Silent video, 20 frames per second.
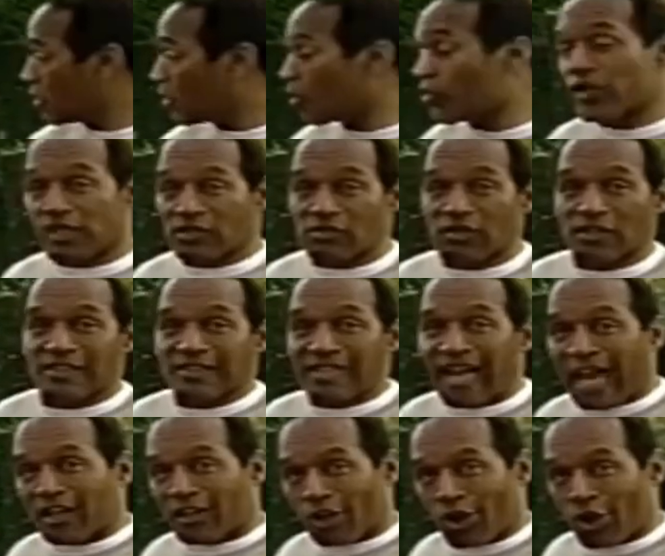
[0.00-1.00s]
Curiously,
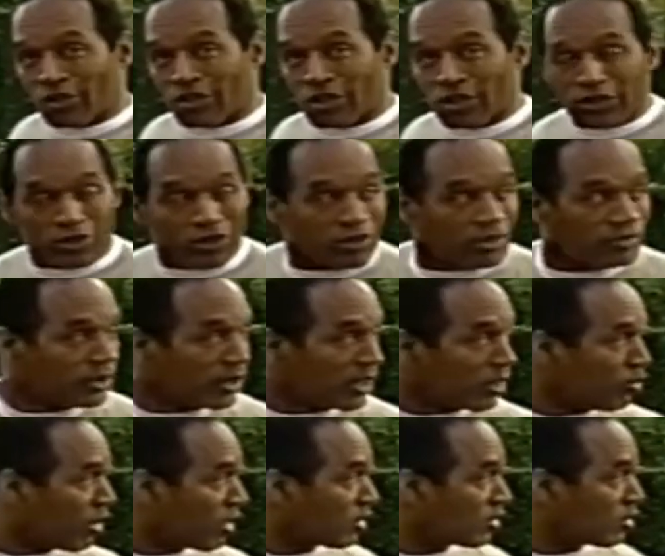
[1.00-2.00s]
not along the curb when
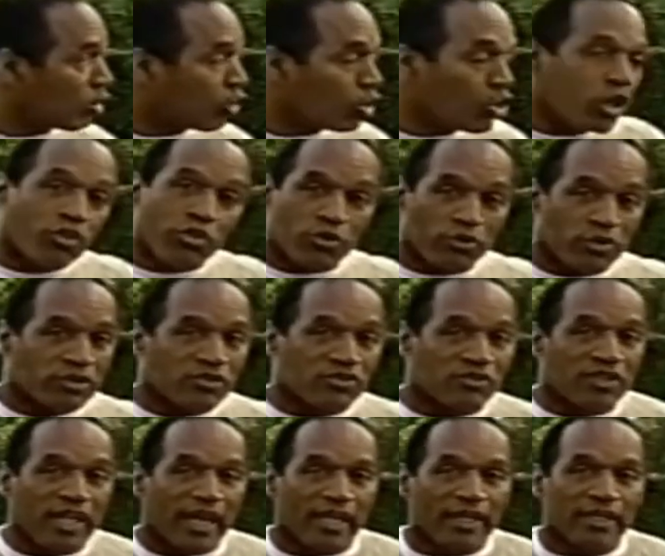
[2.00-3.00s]
he wanted to look through this
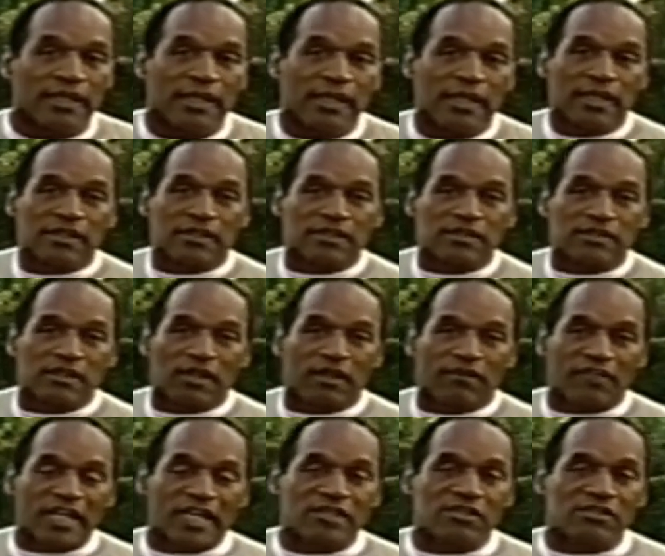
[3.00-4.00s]
gate to see
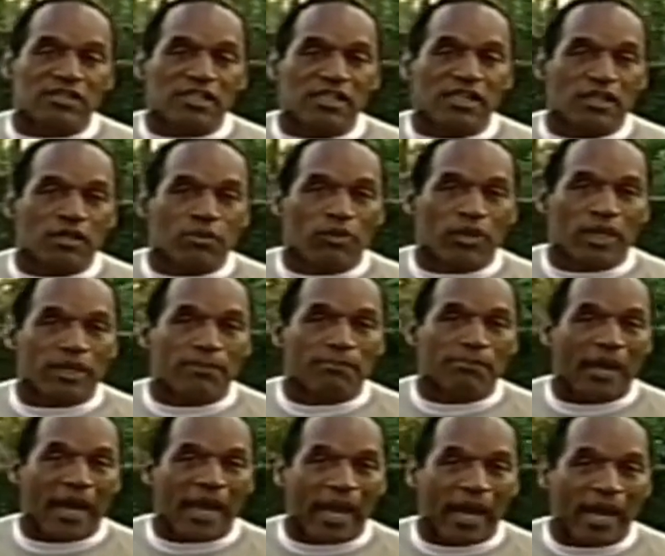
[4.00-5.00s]
if he can see anyone in
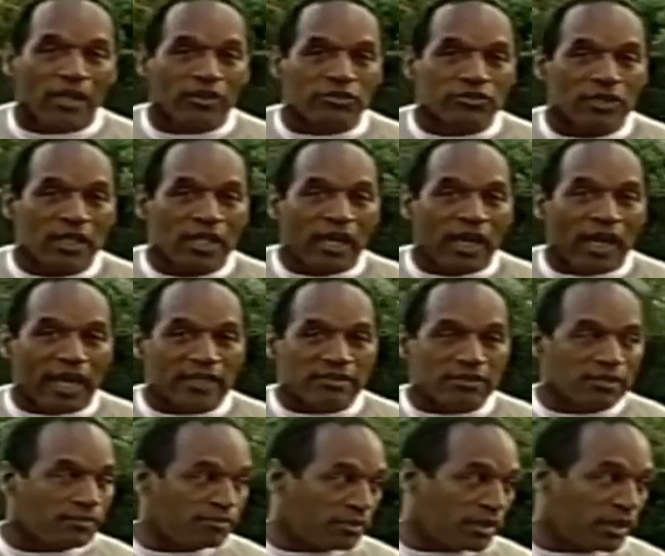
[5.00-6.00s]
my house. I
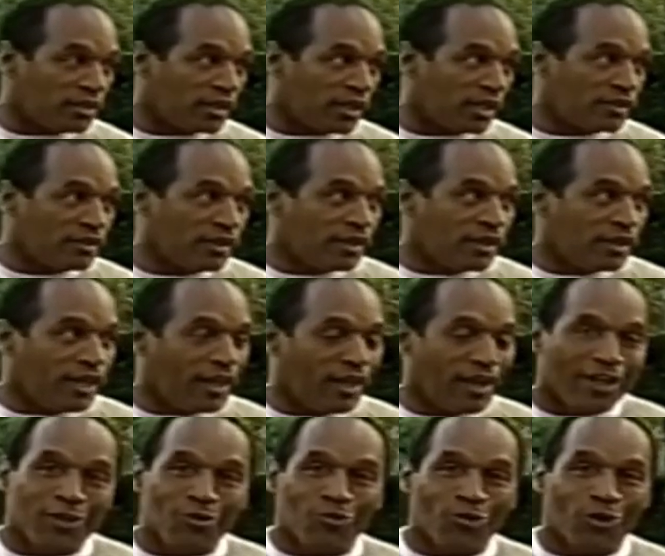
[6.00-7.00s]
submit that
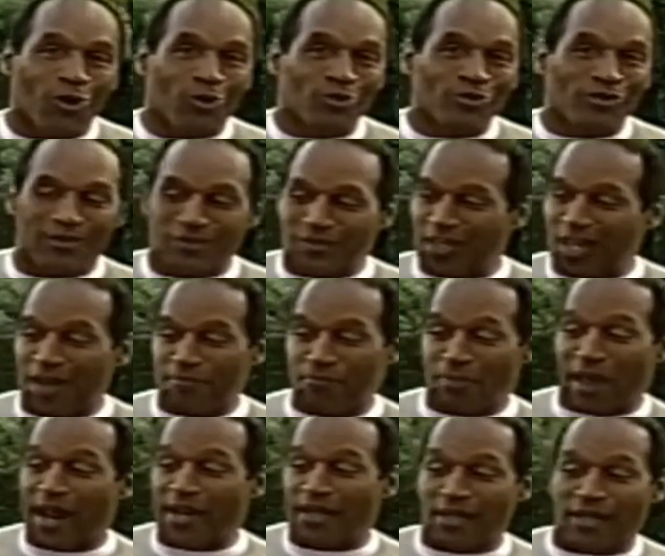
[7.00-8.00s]
he rode, came
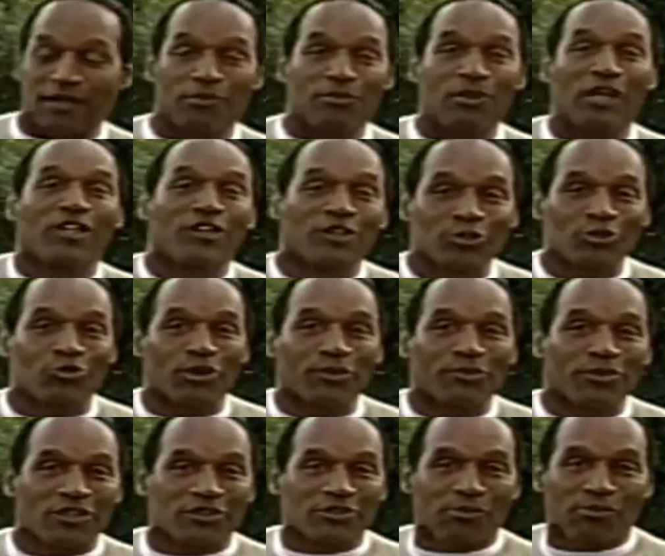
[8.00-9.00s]
back in the middle of the
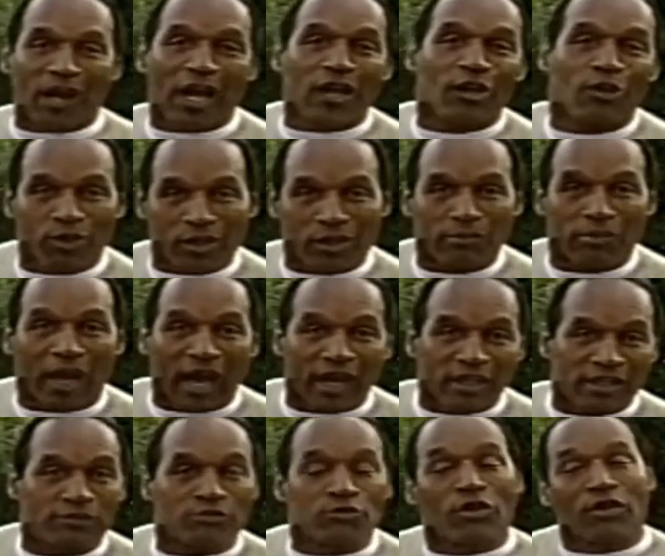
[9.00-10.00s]
street because the Bronco would have
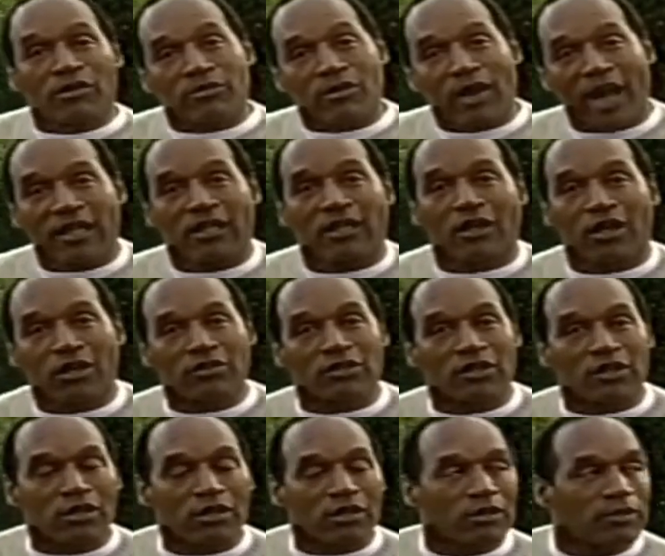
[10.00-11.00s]
blocked him riding along
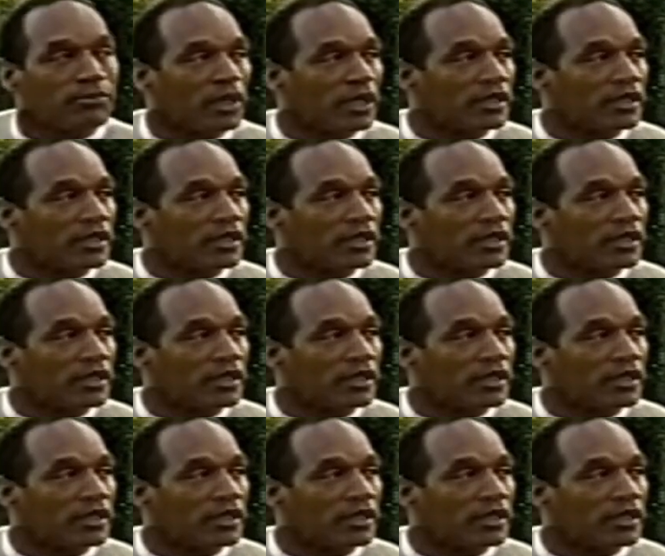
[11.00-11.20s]
the curb.